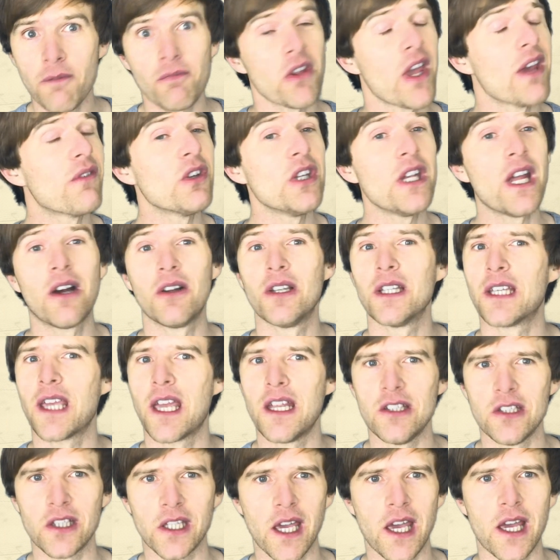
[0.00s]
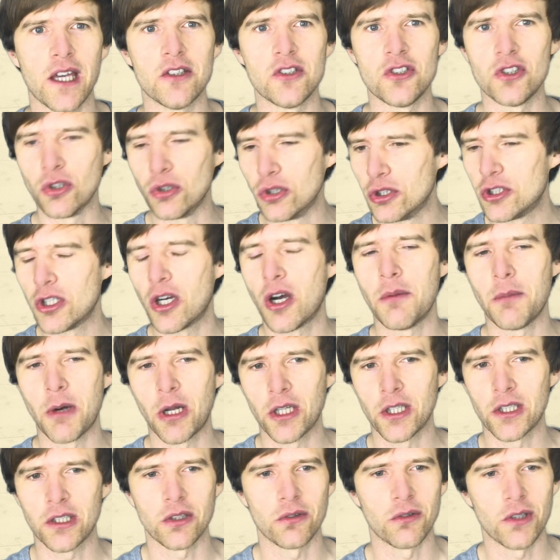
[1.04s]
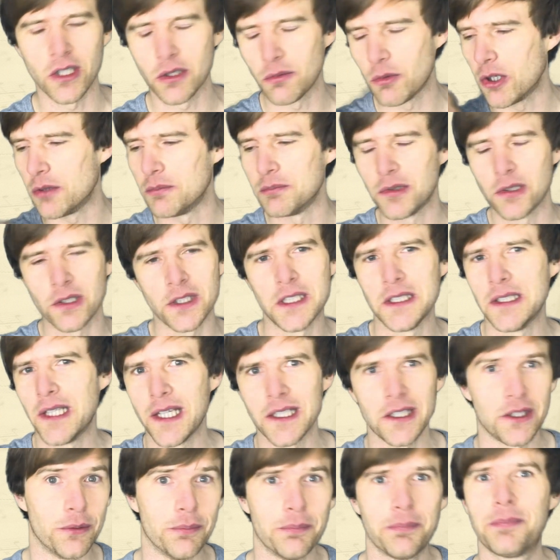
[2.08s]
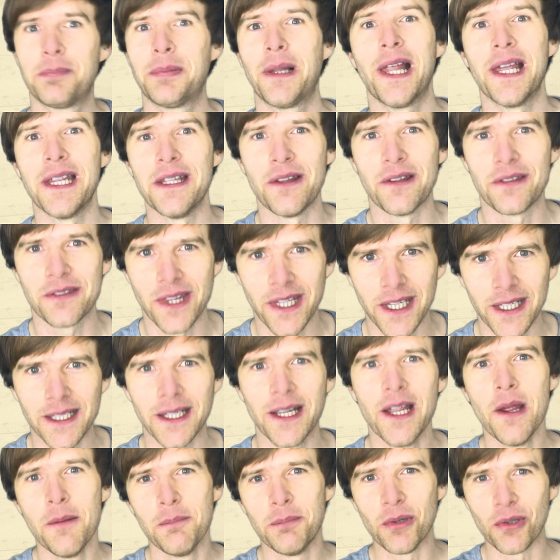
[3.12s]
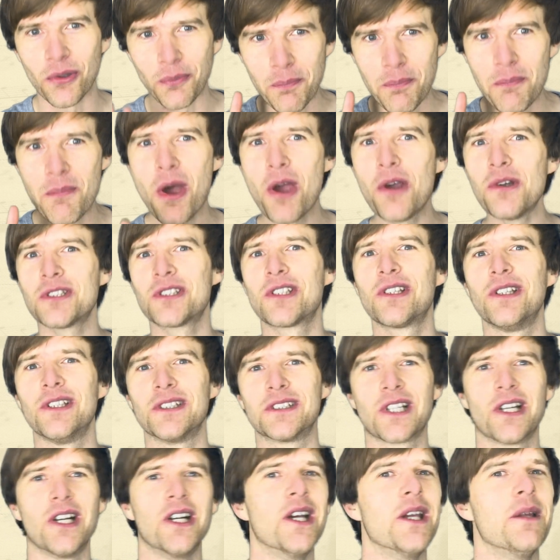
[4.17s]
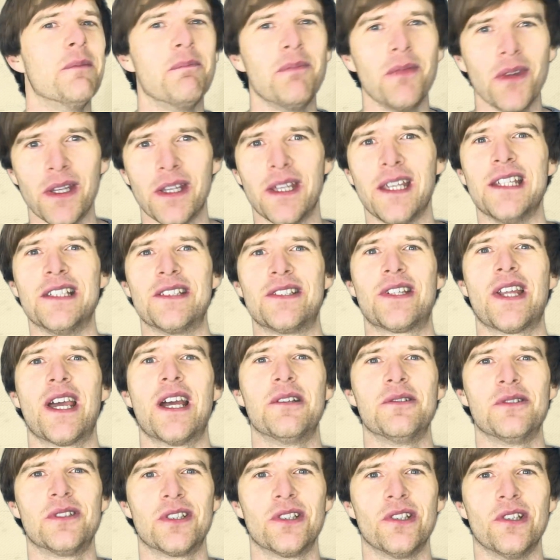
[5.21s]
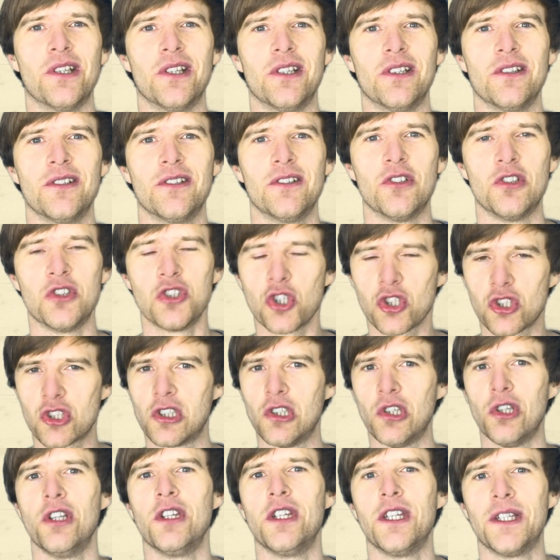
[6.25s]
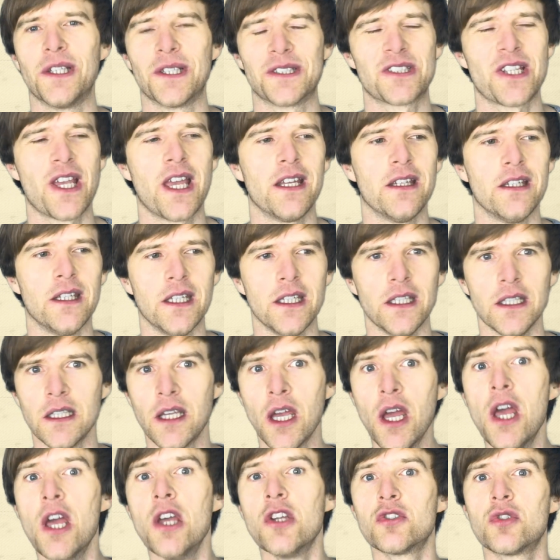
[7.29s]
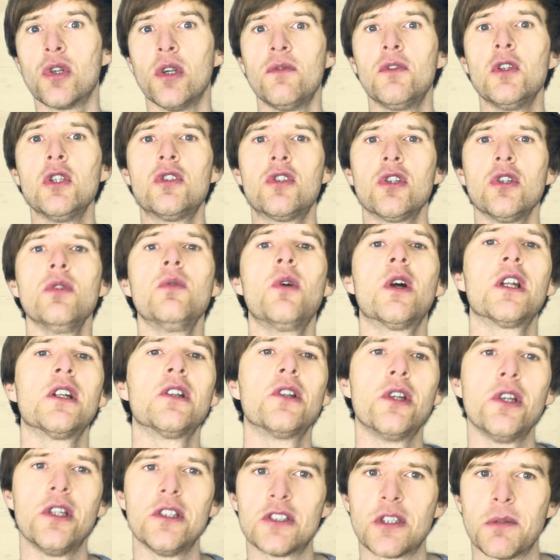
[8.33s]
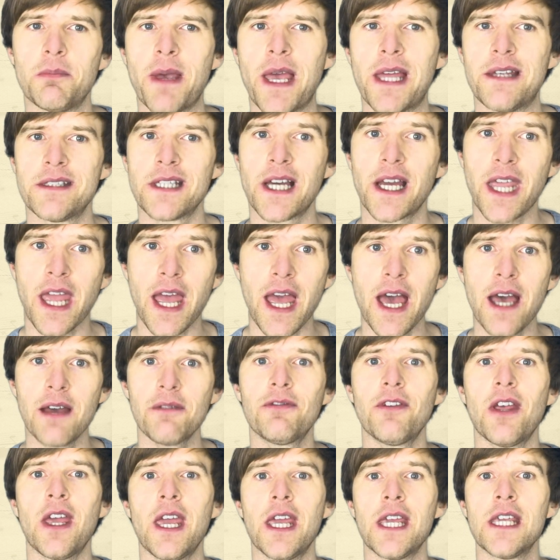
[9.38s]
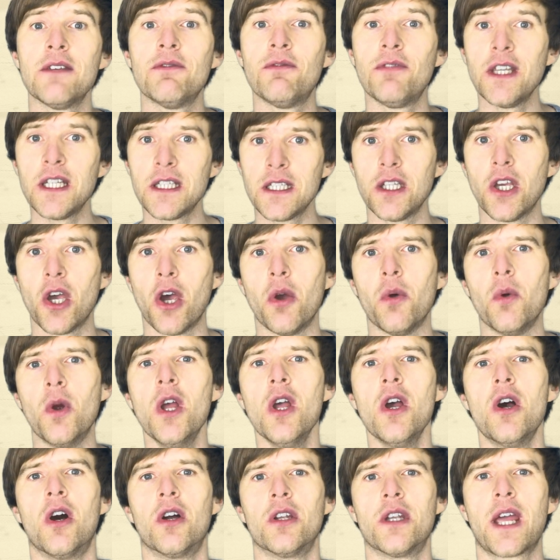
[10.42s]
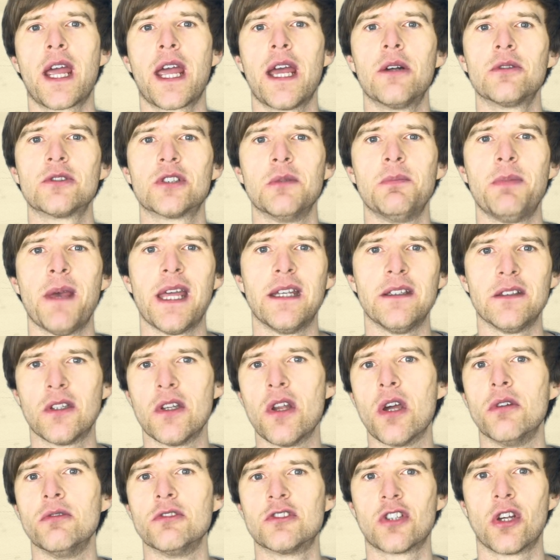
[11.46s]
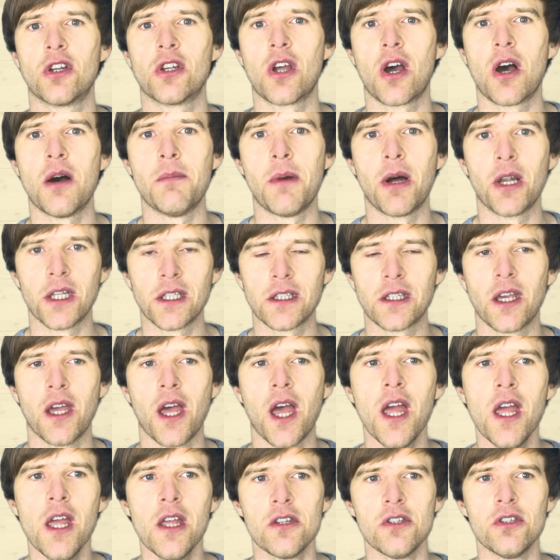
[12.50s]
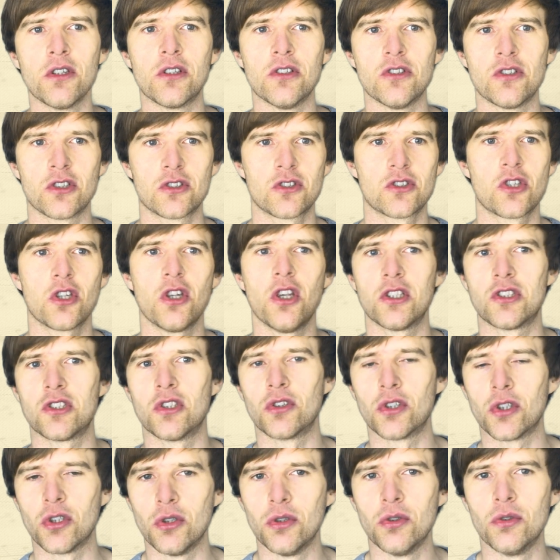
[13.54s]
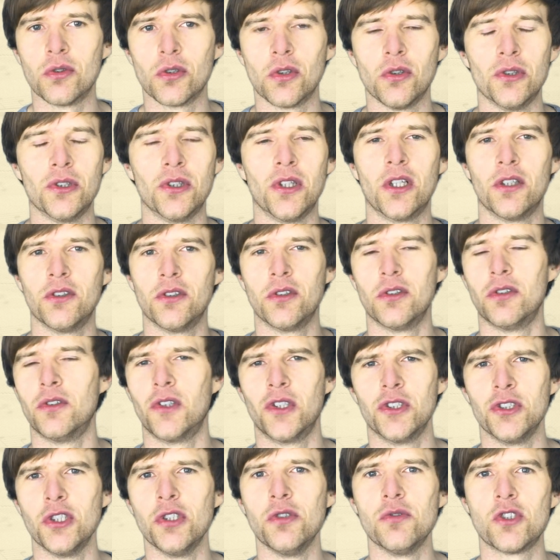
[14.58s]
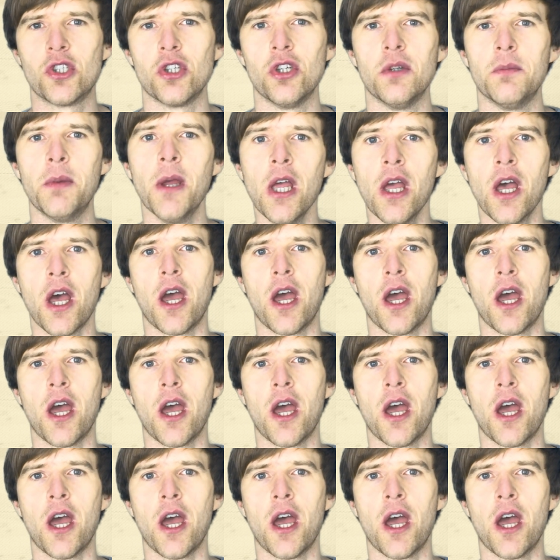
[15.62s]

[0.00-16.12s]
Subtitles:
Every now and again, you get a dud harmonica and it won't bloody let you play the thing. But most of the time, it's down to just learning the technique. So if you do want to learn to bend, I have a video on how to bend notes on harmonica. You can just search on Google or on YouTube.